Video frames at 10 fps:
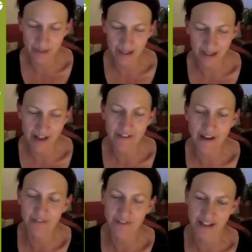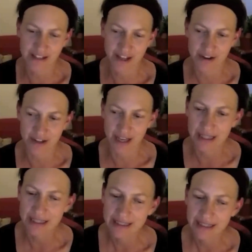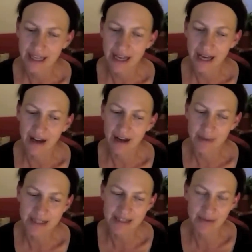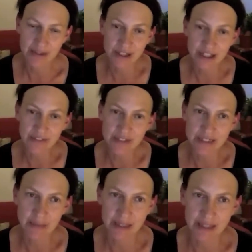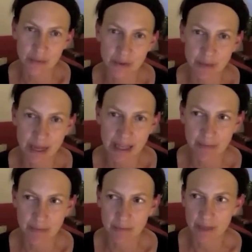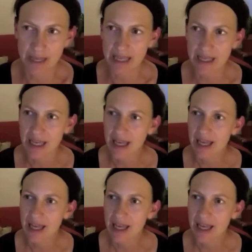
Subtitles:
I found face yoga because I was looking for something that would make me